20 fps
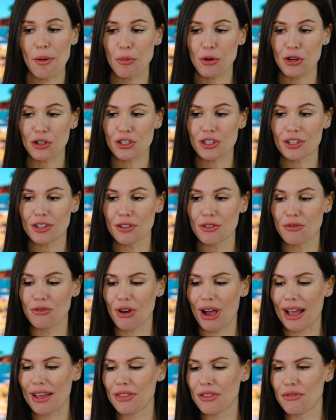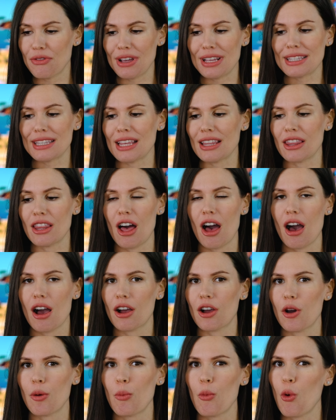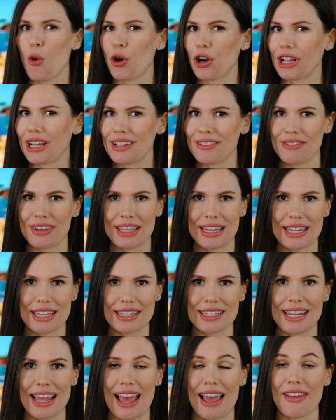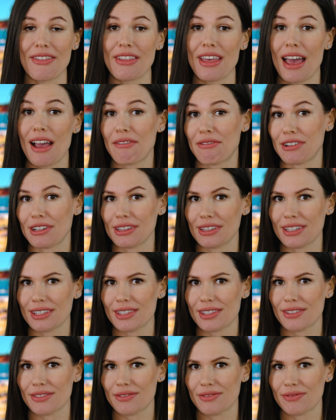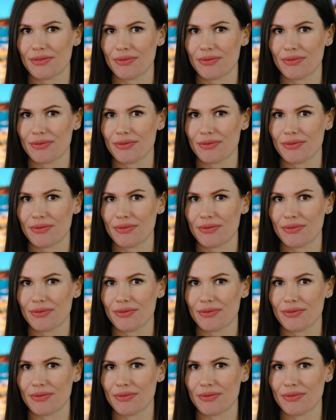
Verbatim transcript: personally find the face unlock more convenient and effortless.